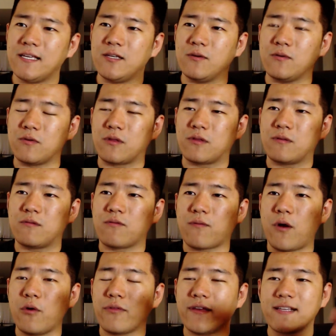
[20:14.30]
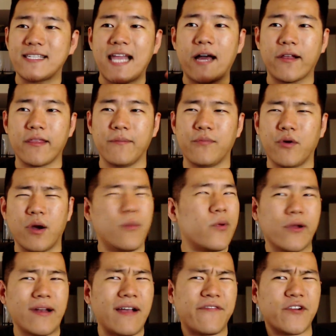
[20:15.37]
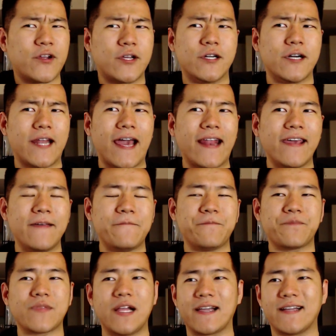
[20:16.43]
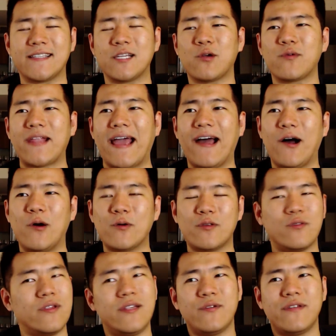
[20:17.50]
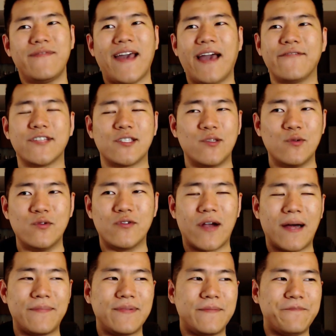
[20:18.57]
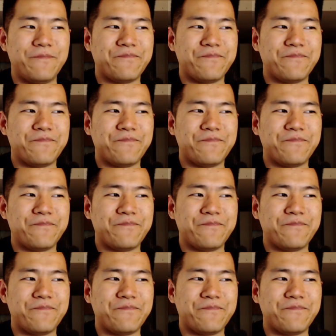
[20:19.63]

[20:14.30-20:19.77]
you throw things down on the board, but you're not very good at it. Like, until now, you didn't even have a 2-drop.